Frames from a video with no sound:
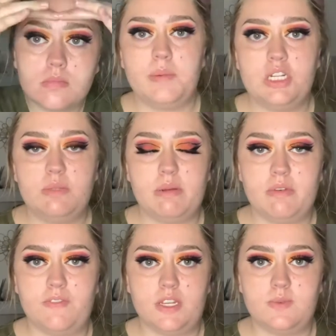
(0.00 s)
Just spray my
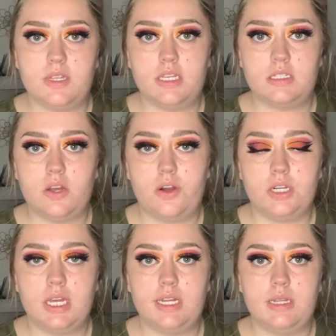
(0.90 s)
face with this Hard
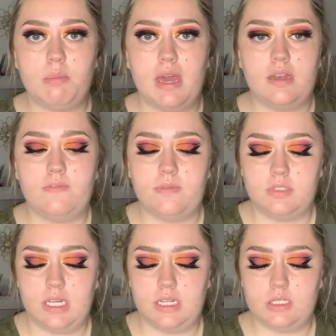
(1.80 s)
Candy Matte
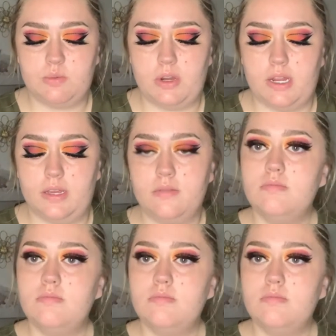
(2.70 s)
Setting Spray.